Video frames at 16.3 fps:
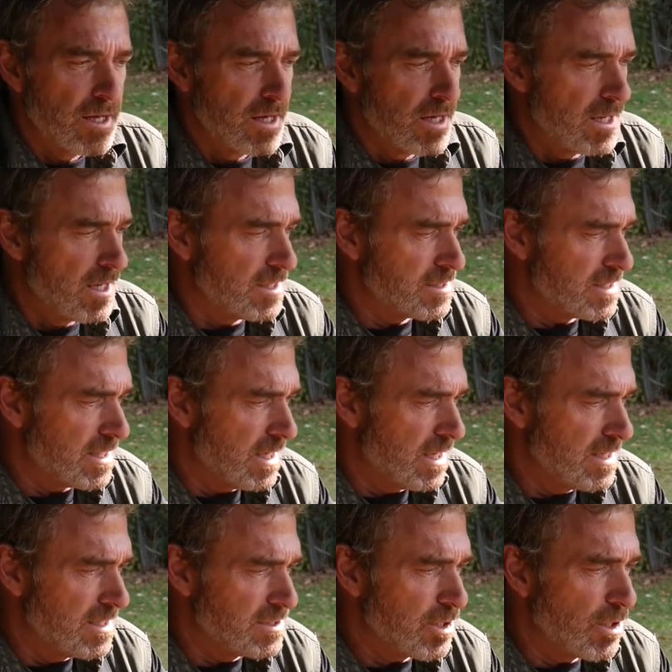at
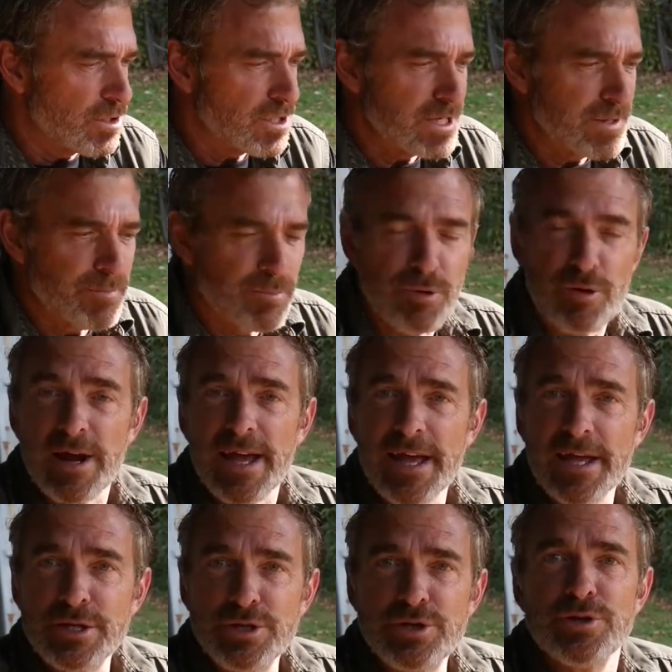a totally
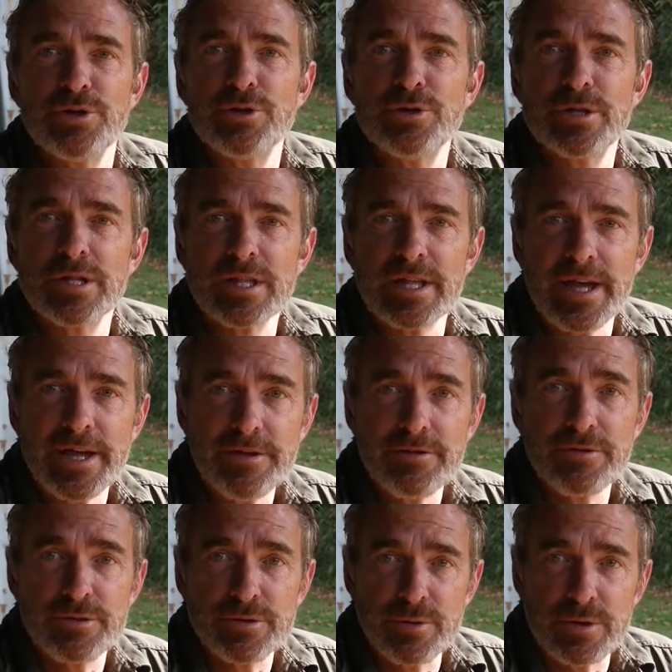brand new
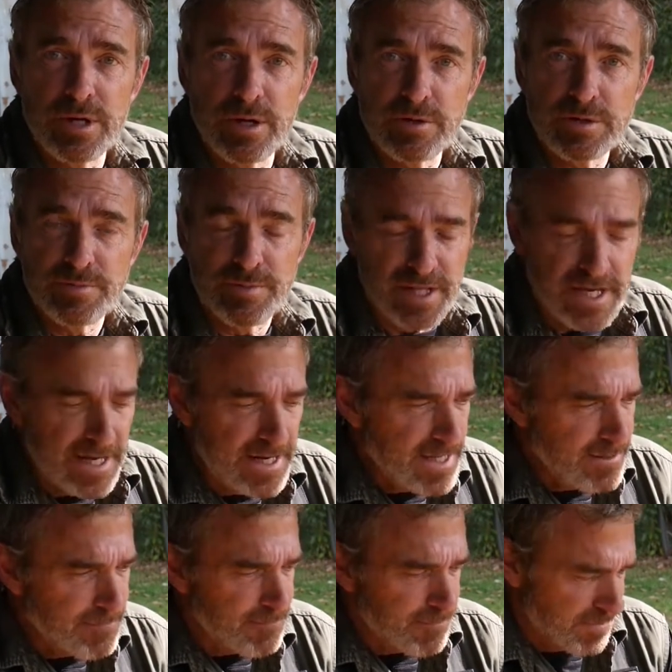length to what I was planning,